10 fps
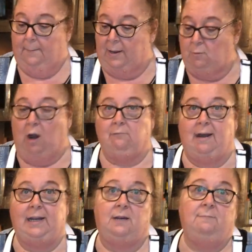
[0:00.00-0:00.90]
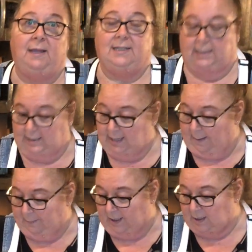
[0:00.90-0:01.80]
But I'm not ready to mix this
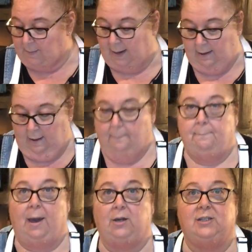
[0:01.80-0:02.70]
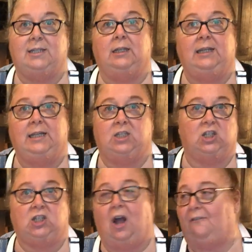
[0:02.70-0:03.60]
yet because my butter still needs
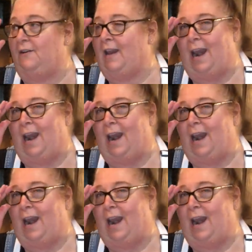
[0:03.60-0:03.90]
to soften,